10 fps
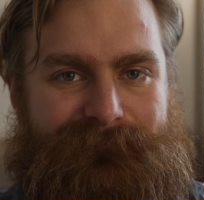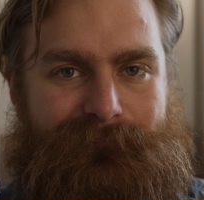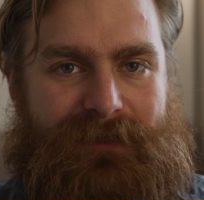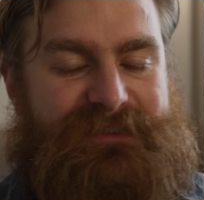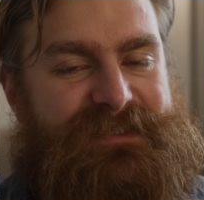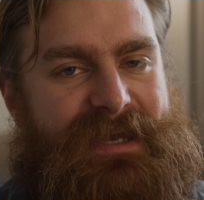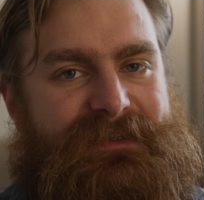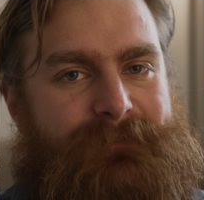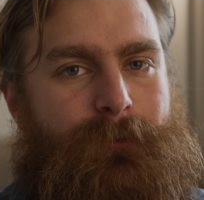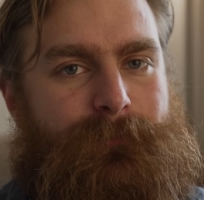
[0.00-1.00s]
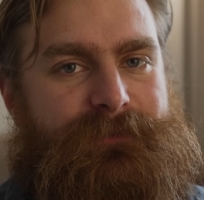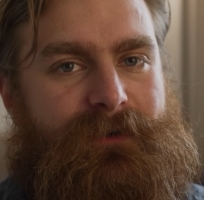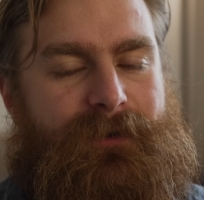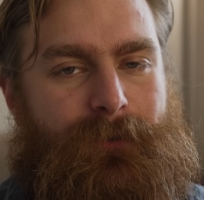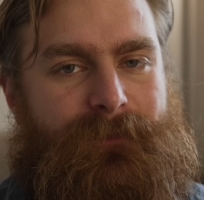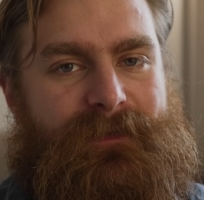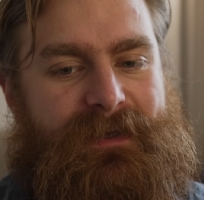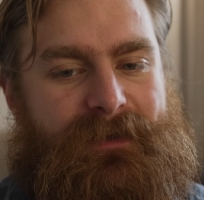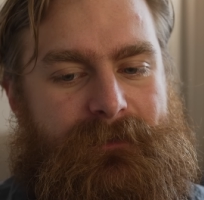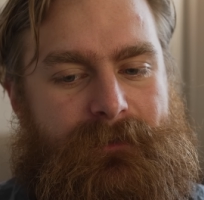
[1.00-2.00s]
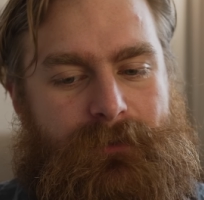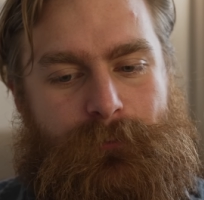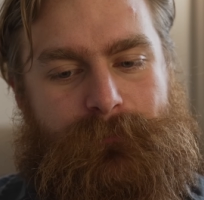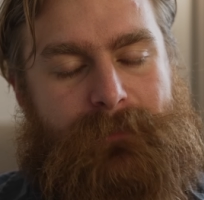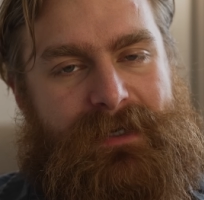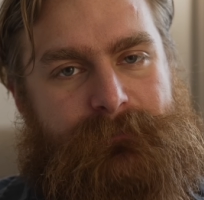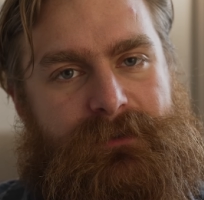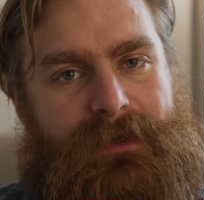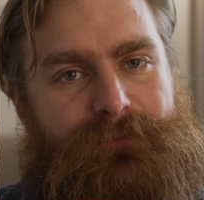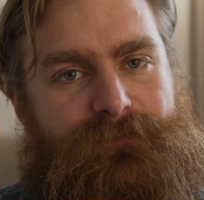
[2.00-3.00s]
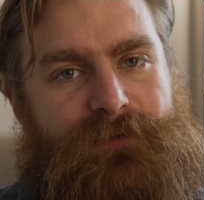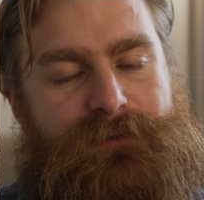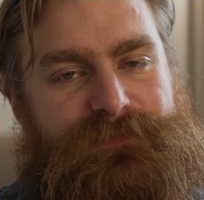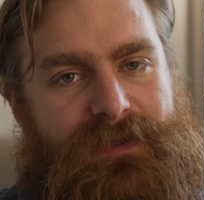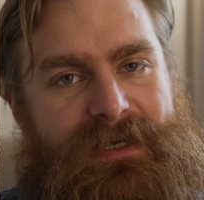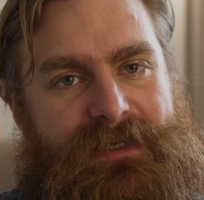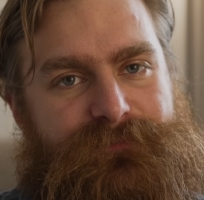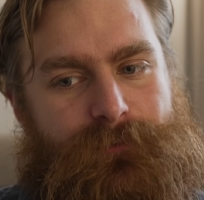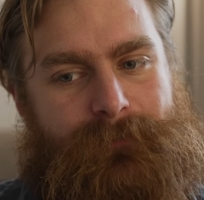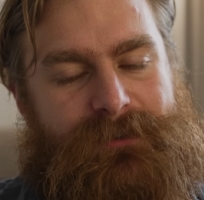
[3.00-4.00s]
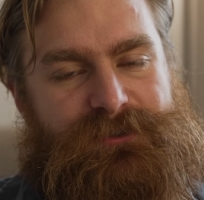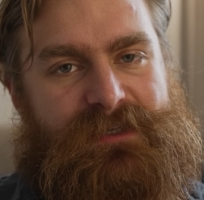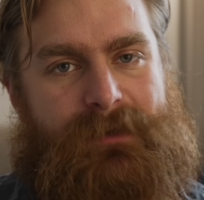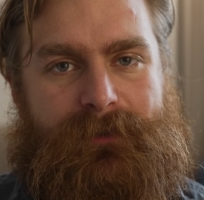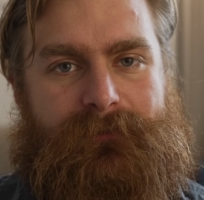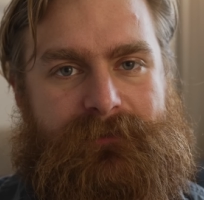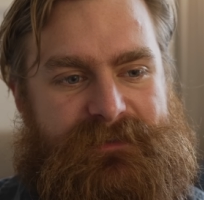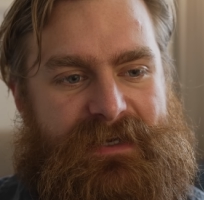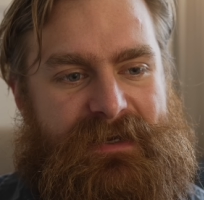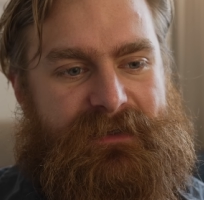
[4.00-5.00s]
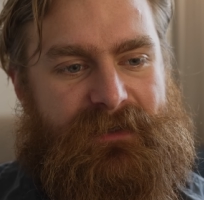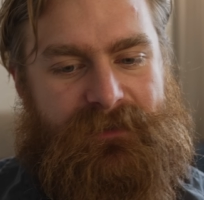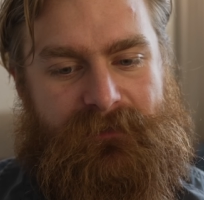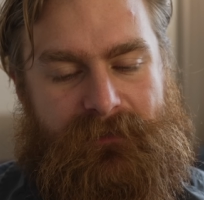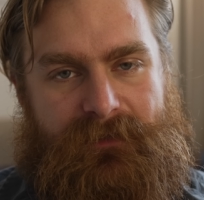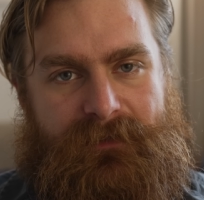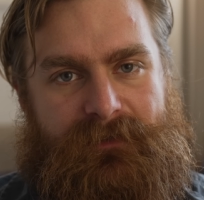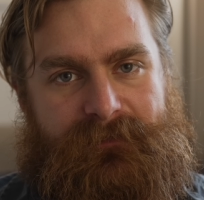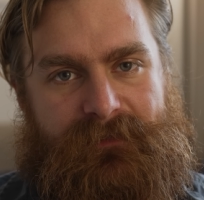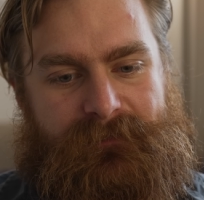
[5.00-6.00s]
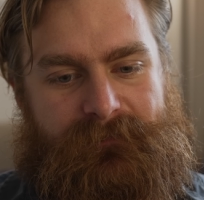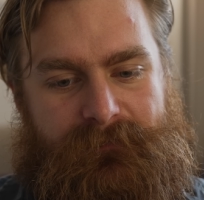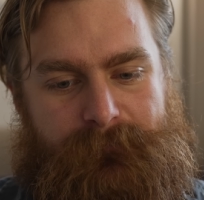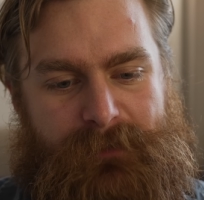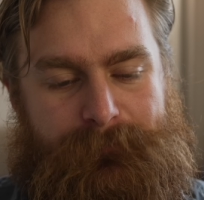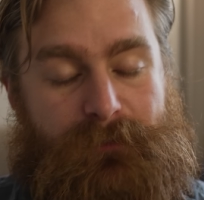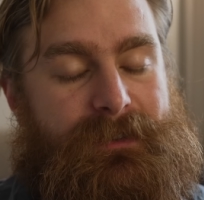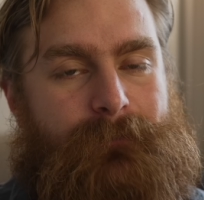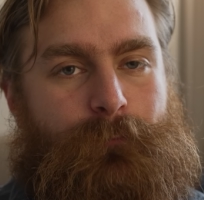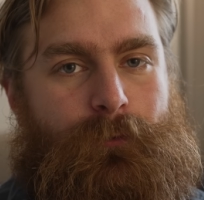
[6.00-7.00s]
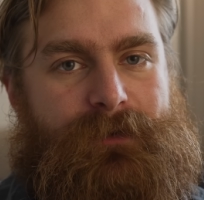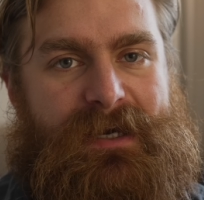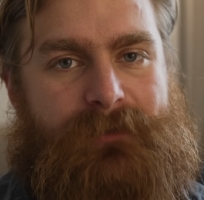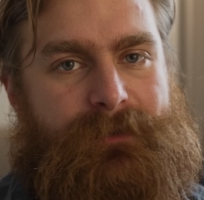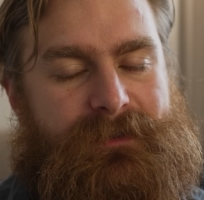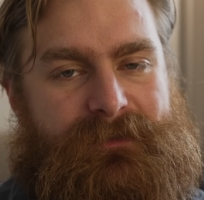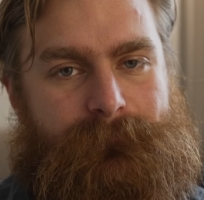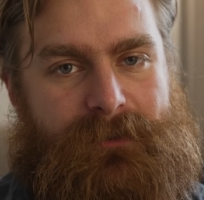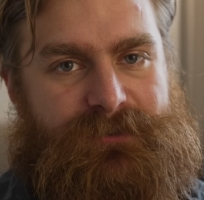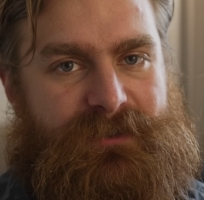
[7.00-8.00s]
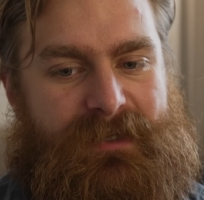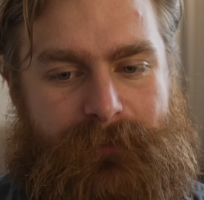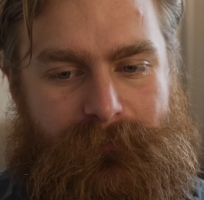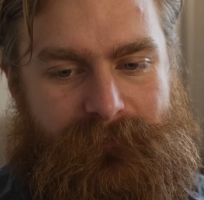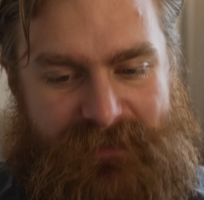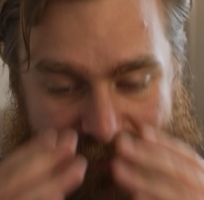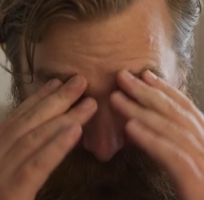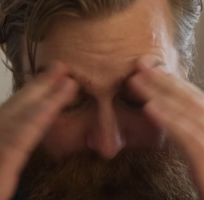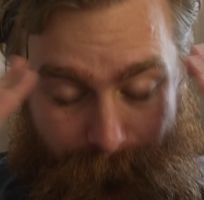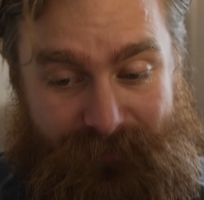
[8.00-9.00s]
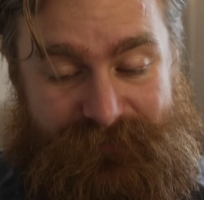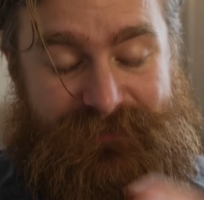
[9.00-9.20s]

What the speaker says: exactly what was going on there, could maybe have a false flag for a Russian chemical attack, and that people are being warned out about Russian chemical attacks, and all this